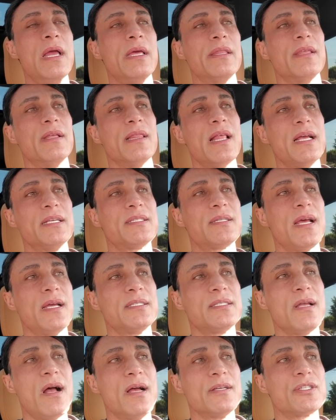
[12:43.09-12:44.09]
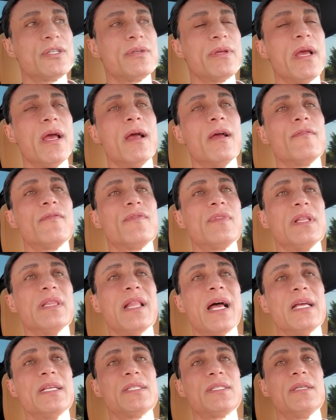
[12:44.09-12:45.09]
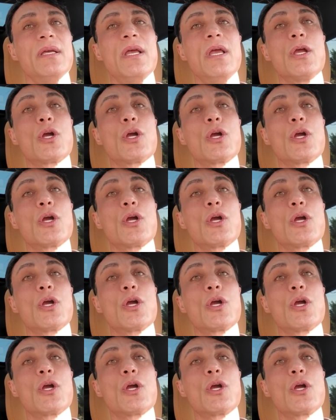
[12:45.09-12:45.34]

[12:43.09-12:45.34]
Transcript: The less testosterone you have, the less